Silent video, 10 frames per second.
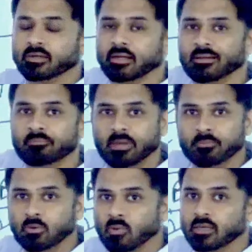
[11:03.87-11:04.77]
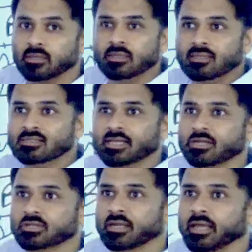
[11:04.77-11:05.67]
in paper 1,
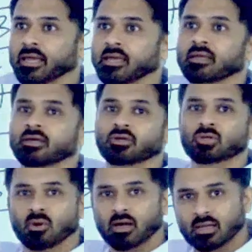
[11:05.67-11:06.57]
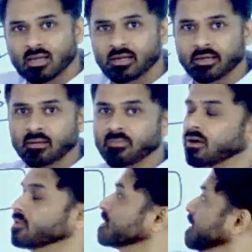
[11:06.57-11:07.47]
section A, you are clear about